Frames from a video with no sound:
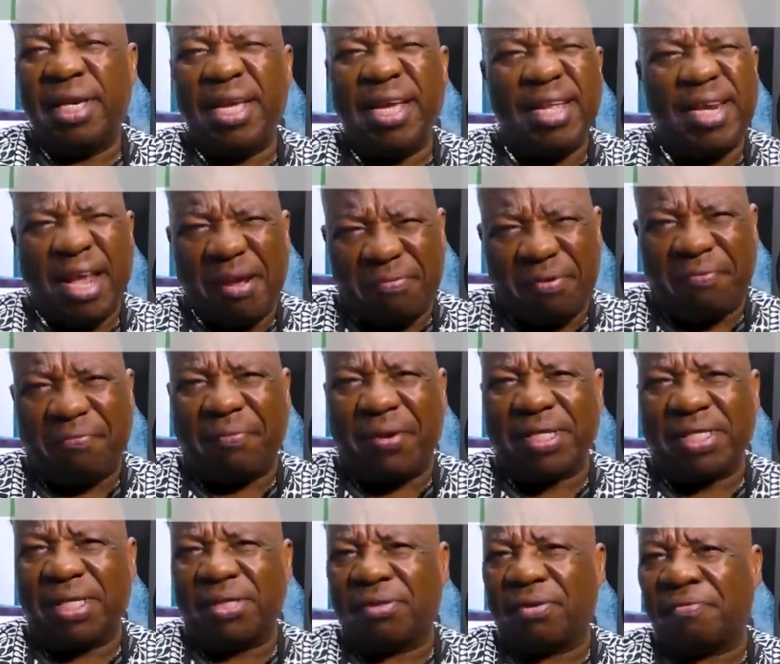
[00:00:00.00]
in every
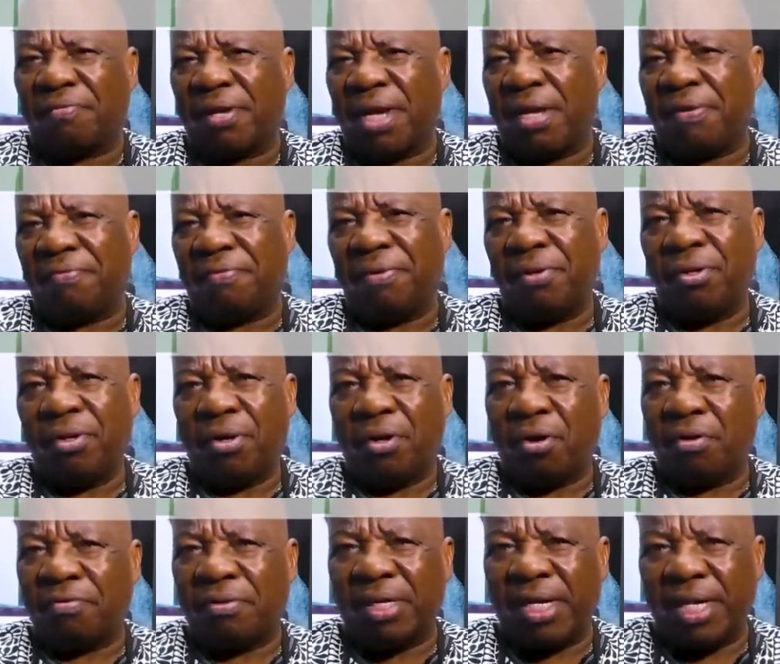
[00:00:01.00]
facet of life
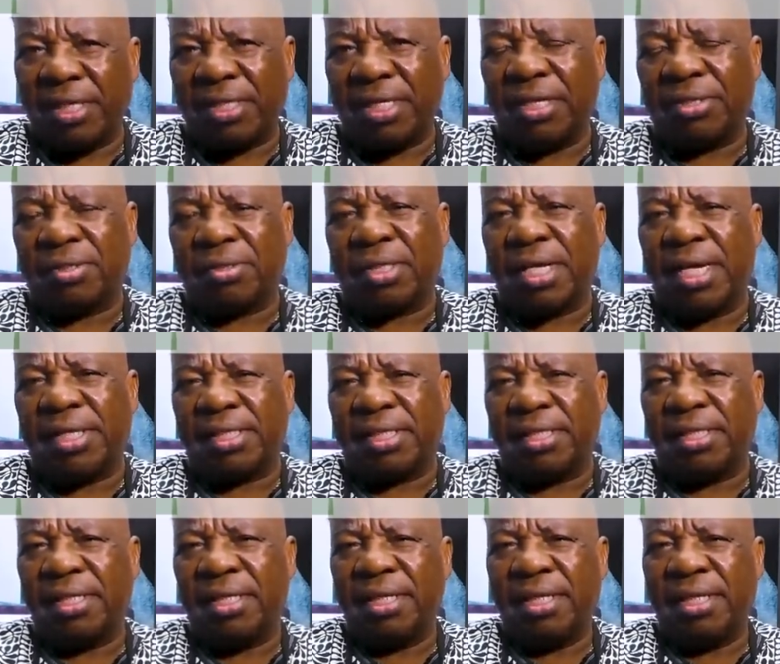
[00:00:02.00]
of the Nigerian society,